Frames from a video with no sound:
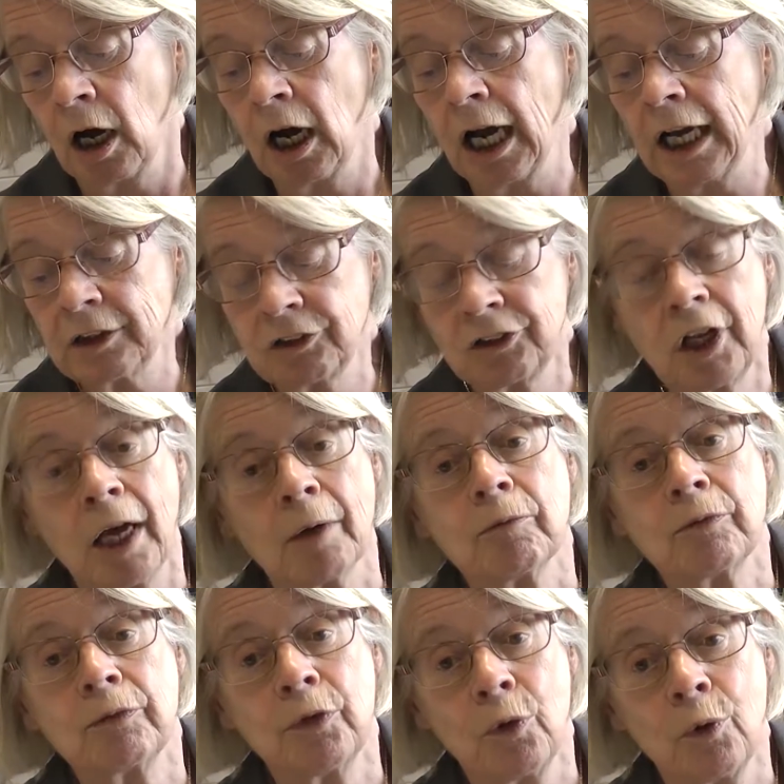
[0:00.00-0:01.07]
except
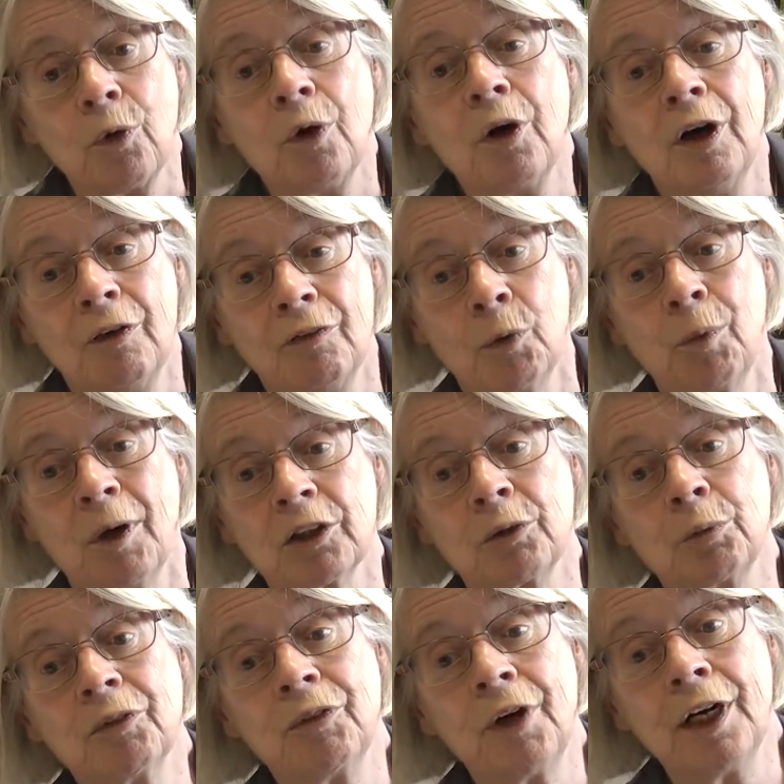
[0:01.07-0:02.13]
for the ones
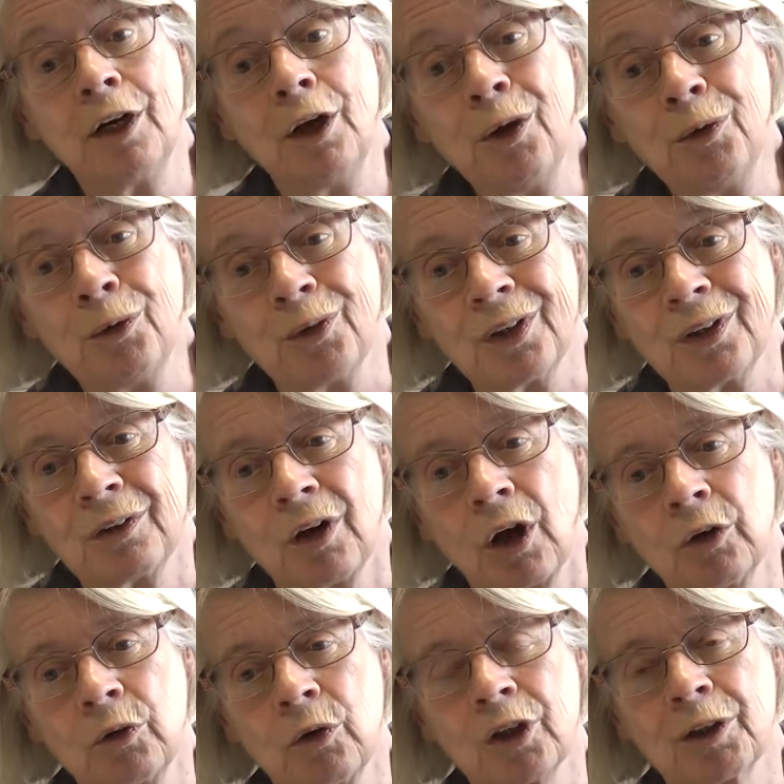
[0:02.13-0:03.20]
with very low
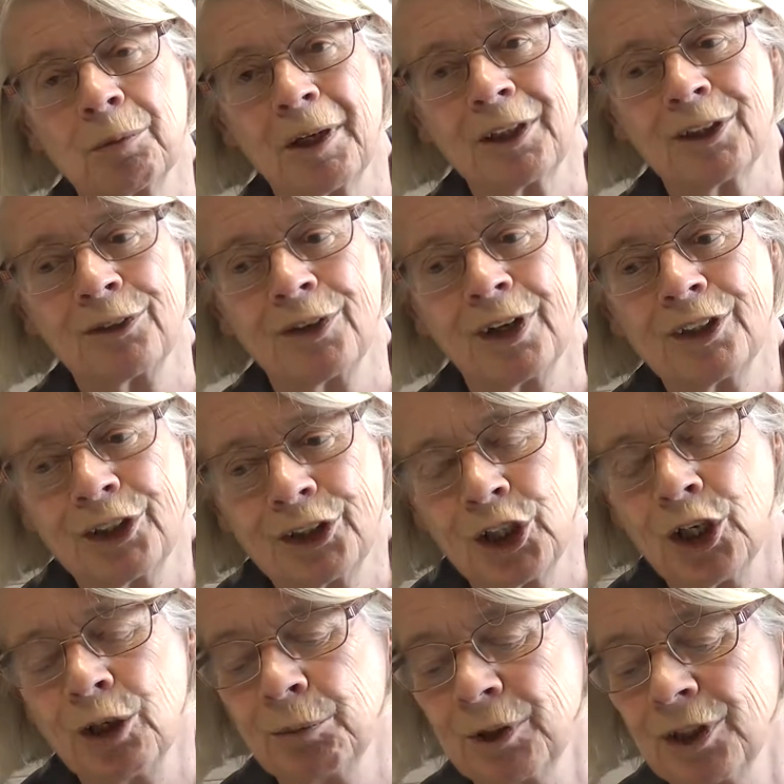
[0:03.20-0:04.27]
owner-occupation rates,
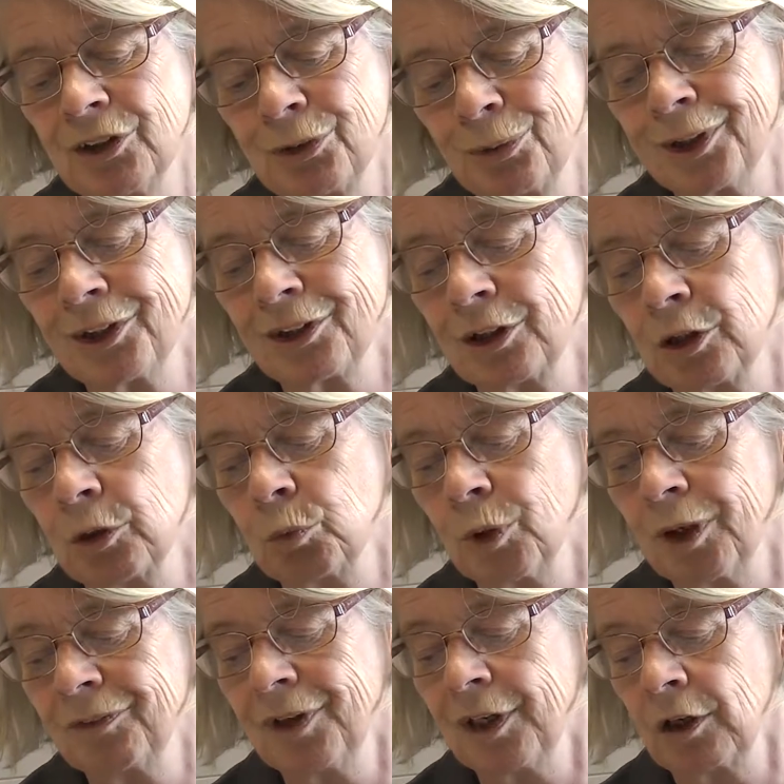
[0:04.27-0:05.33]
Germany, Switzerland,
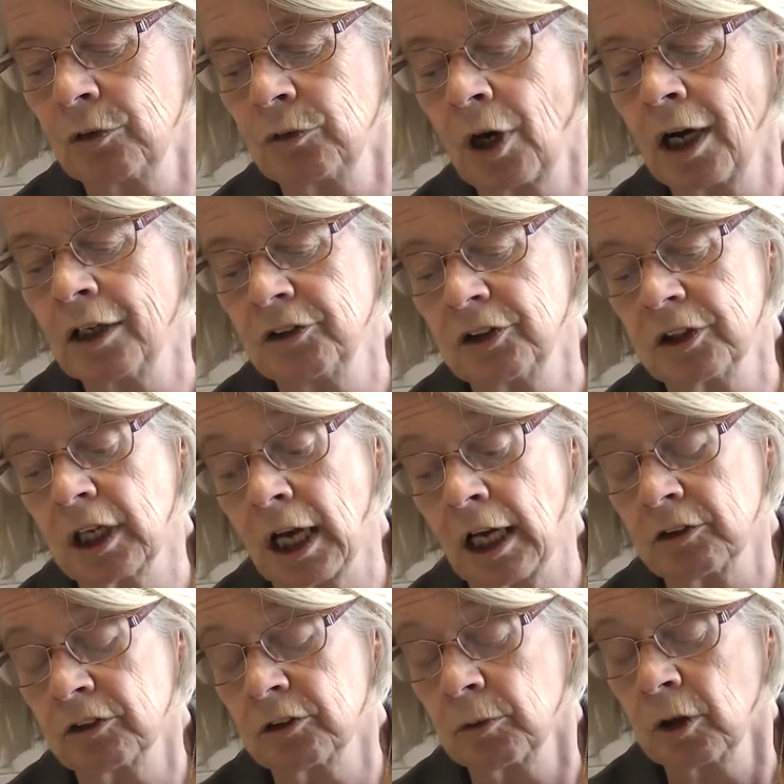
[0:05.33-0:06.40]
where they are rising
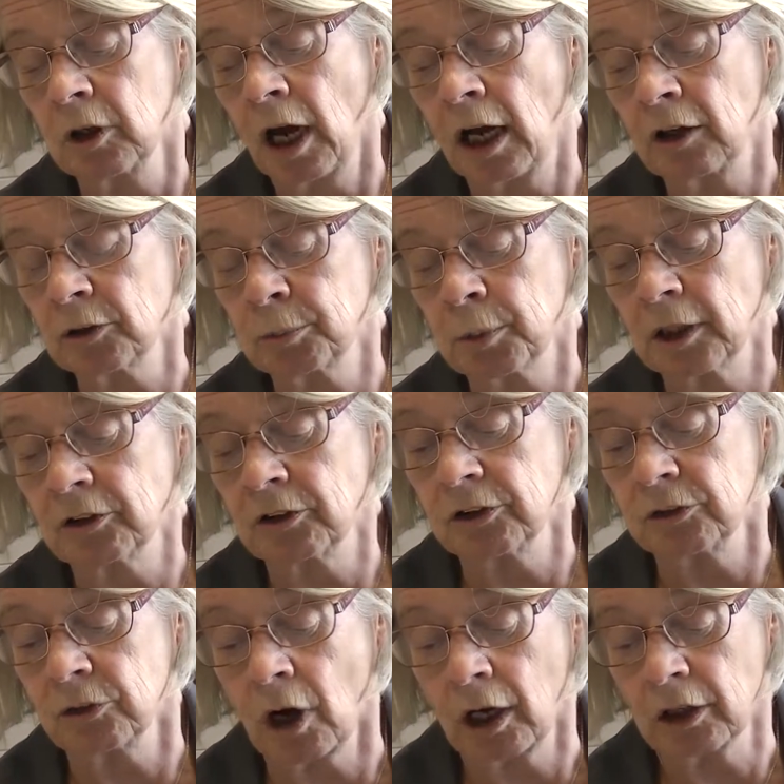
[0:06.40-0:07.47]
as house
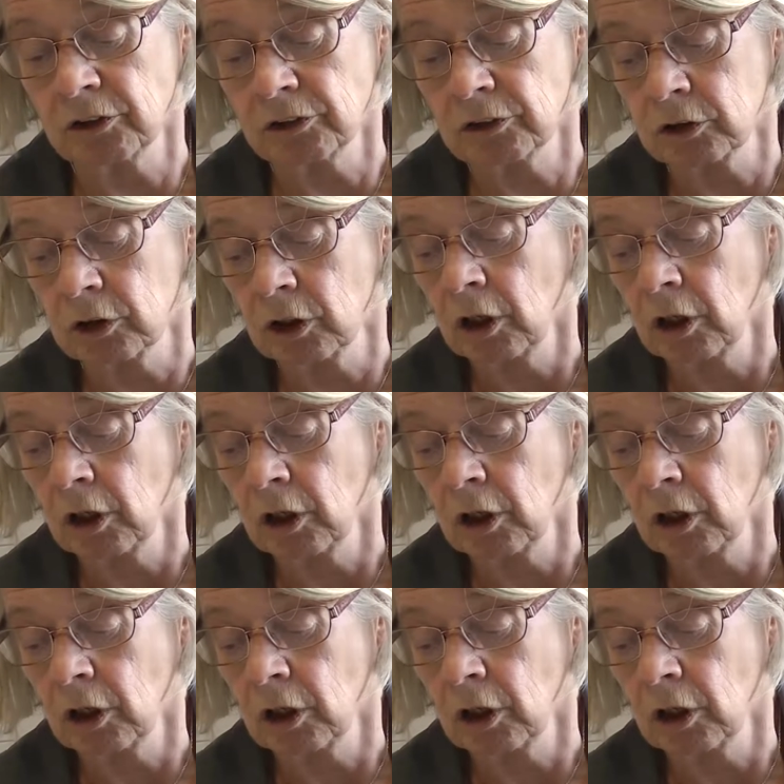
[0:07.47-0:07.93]
prices rise.